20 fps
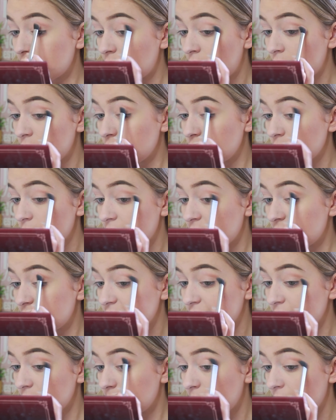Are You
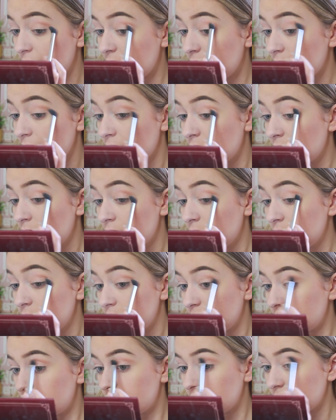Kidding Me?
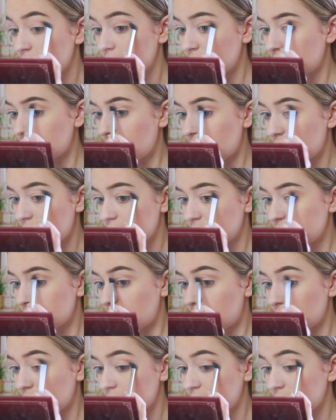Just to, again,
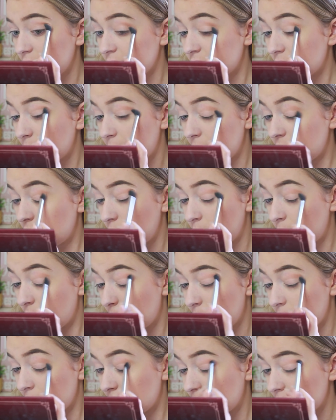darken this up a little
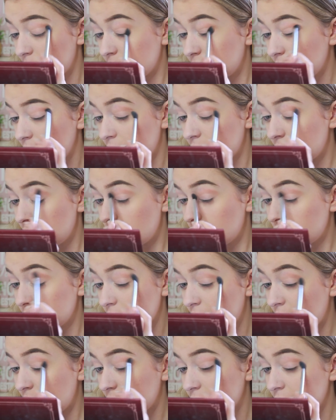bit because it's not
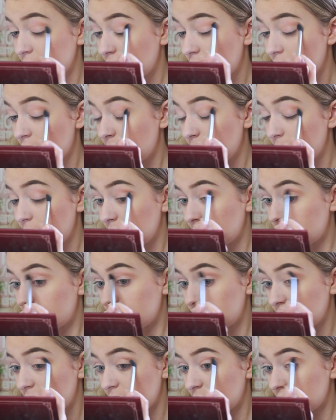as
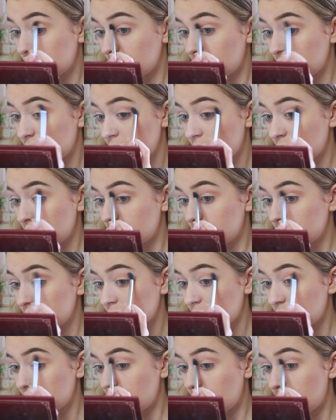pigmented as I thought it was
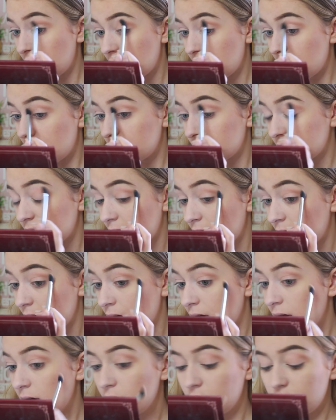going to be. So
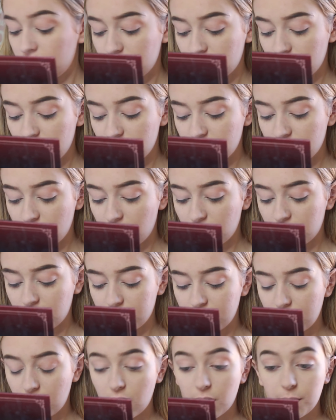just going to
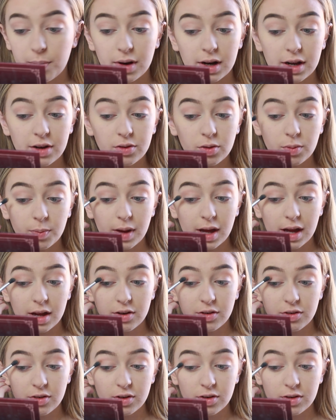darken that up a little
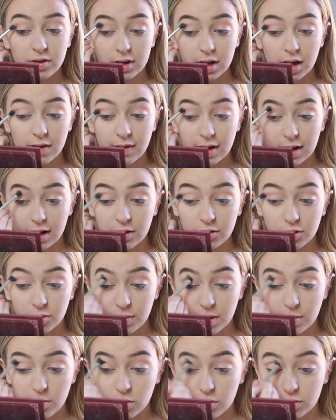bit just to give it a little
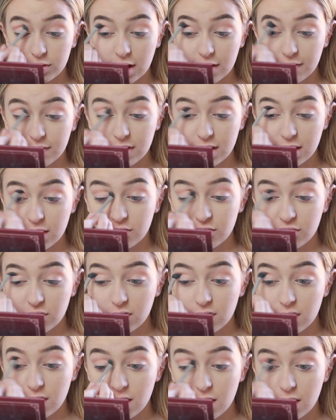bit more definition.